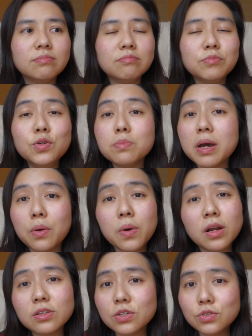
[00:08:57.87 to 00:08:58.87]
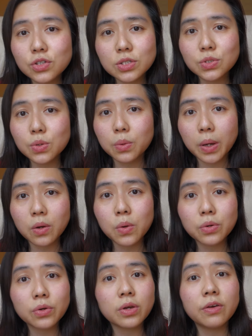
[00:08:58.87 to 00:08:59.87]
You might want to just do a quick
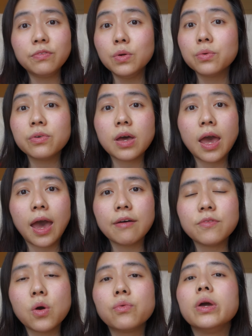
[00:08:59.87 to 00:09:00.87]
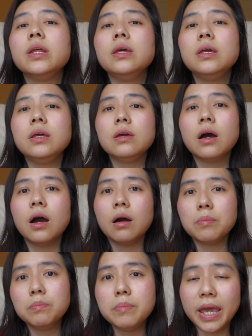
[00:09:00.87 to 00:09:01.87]
order if you have already
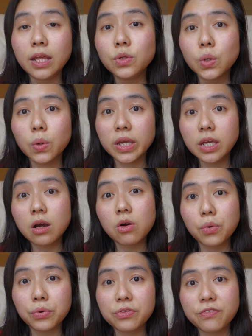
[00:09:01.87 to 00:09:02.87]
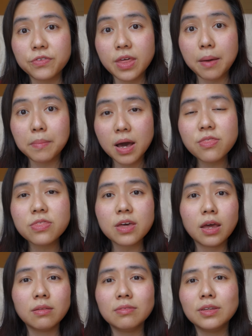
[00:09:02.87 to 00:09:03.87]
made your ER order for that month
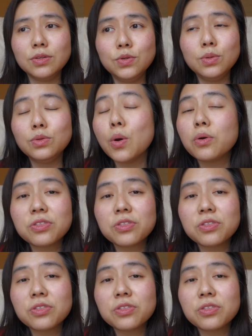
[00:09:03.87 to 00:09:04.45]
and you don't